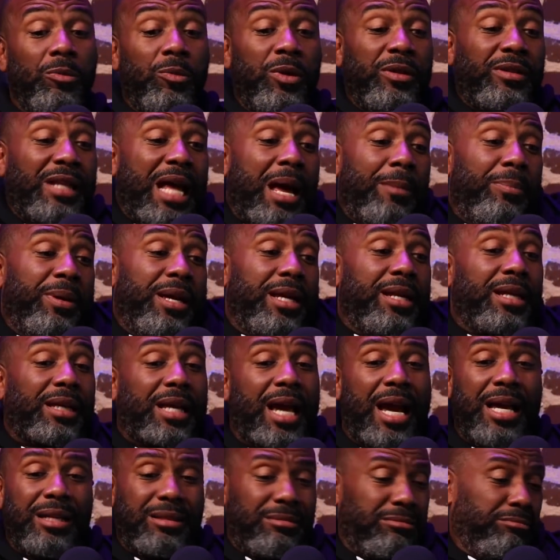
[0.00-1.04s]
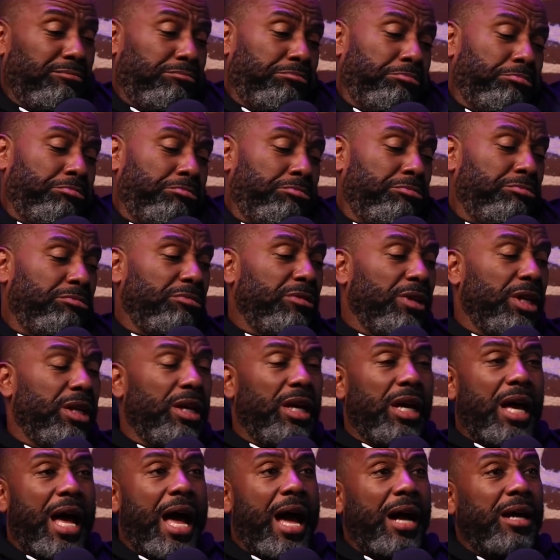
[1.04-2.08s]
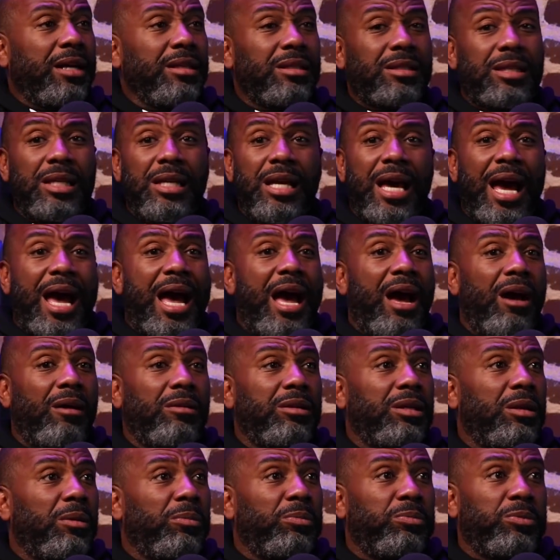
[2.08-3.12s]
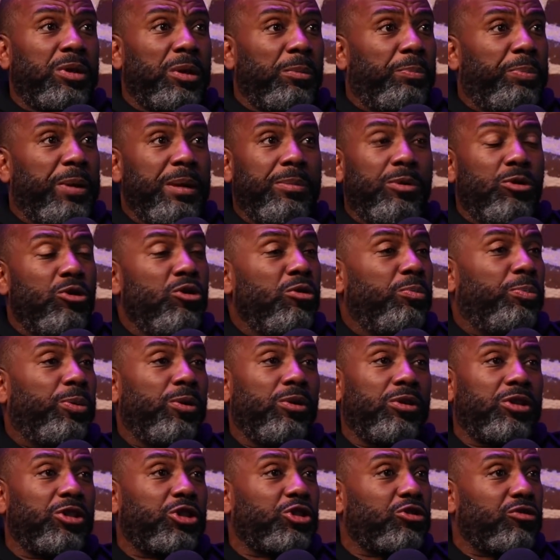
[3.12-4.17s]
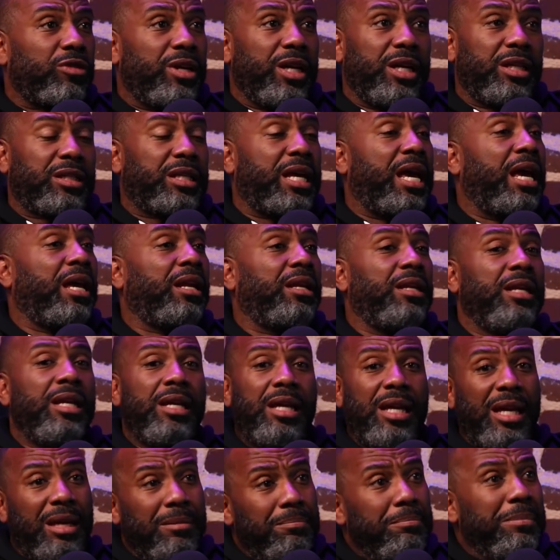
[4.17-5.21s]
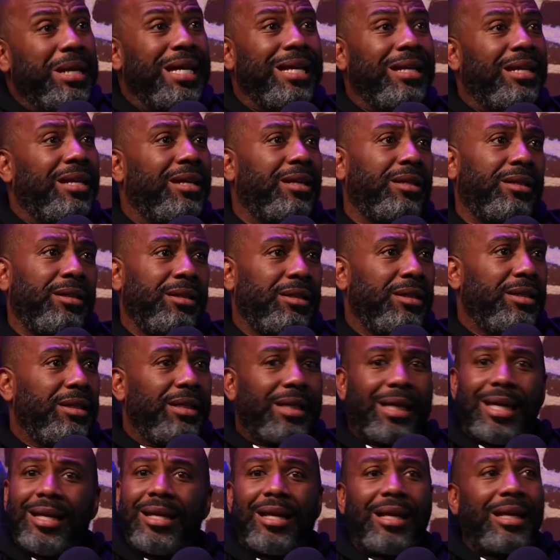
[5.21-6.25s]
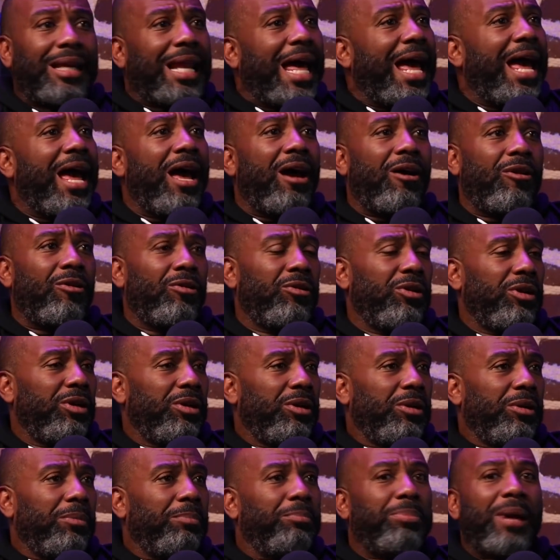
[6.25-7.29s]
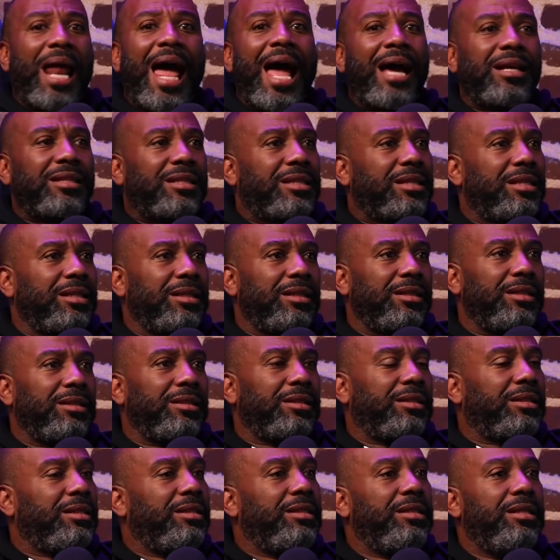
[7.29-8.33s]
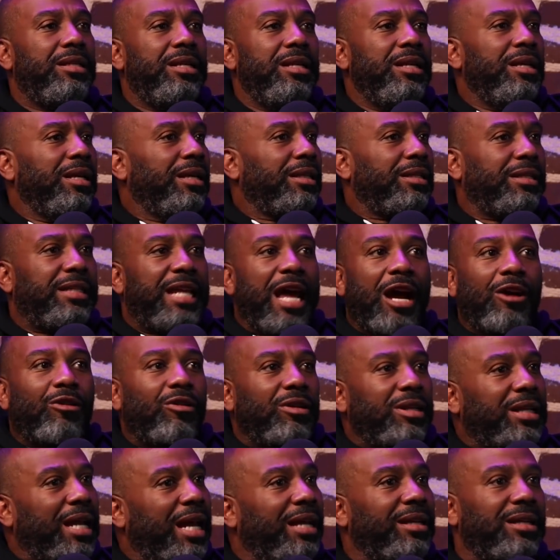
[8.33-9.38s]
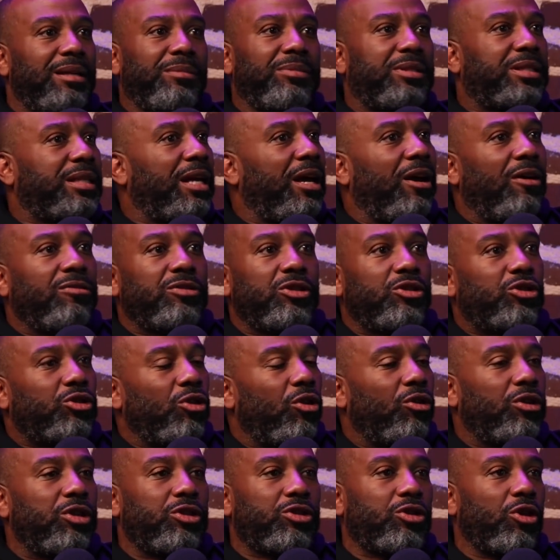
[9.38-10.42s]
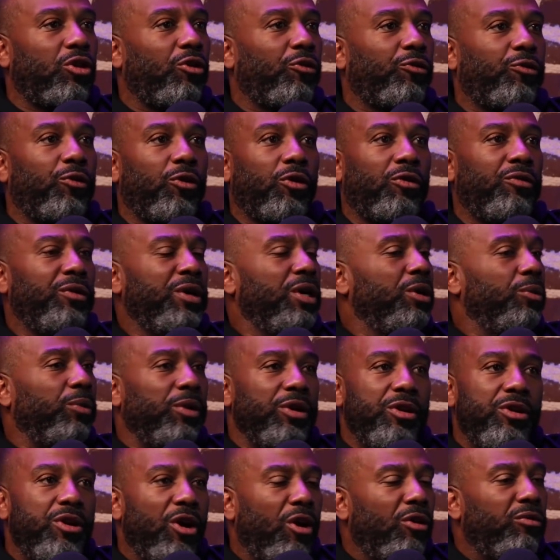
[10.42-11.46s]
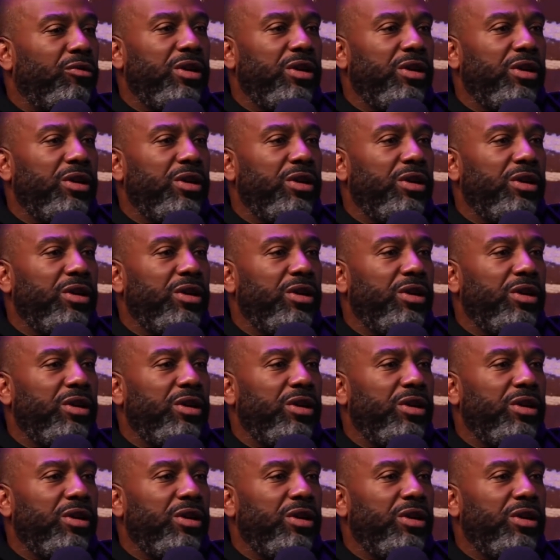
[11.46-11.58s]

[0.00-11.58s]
with that being the case, I could see how the people who pull the strings in media can allow blacks to degrade themselves and so on and so forth with no